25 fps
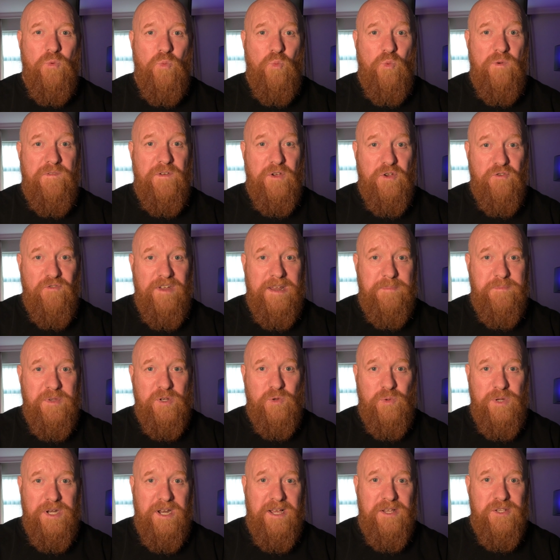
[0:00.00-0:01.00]
we've agreed
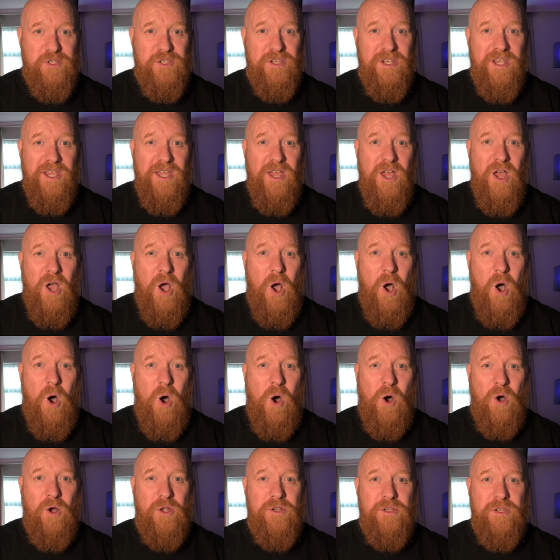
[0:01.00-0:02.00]
between us
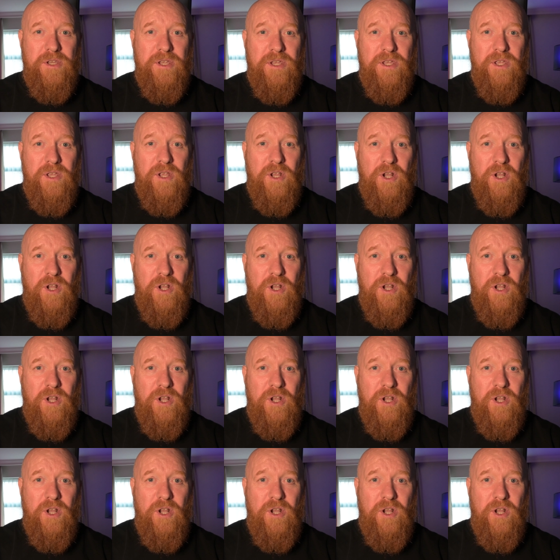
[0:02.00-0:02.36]
on